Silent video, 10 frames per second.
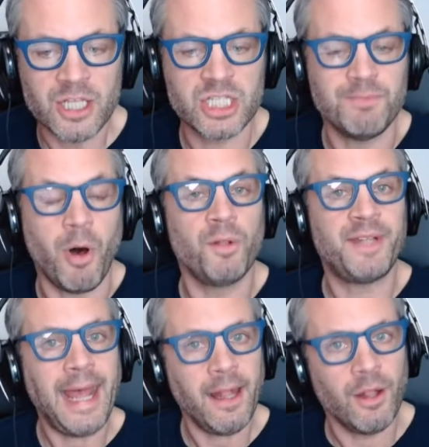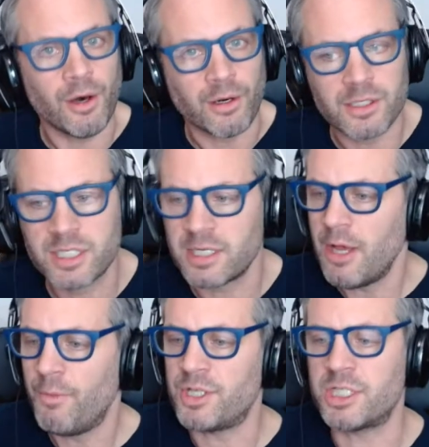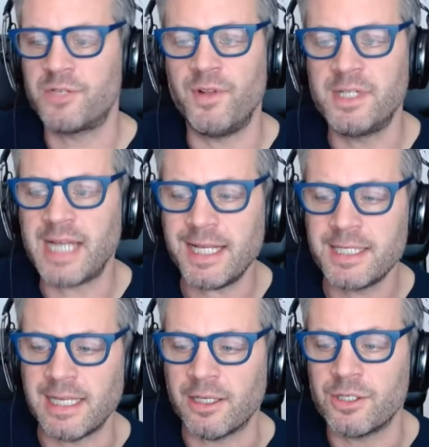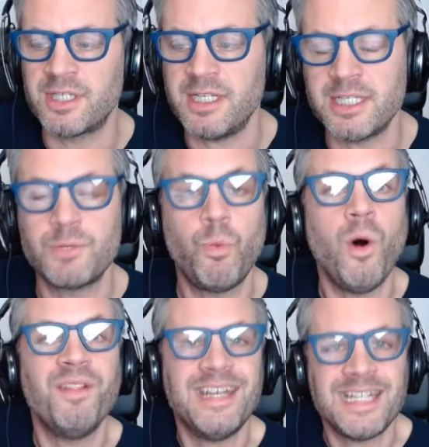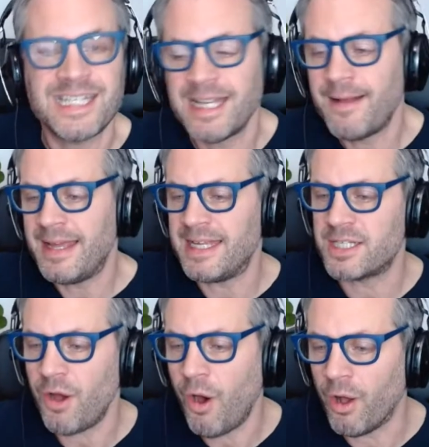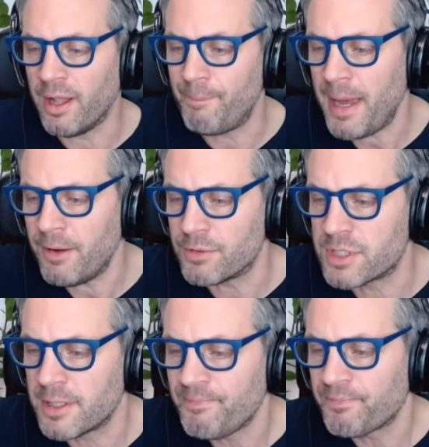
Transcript: Small dialogues, which is fantastic because this is what this is all about.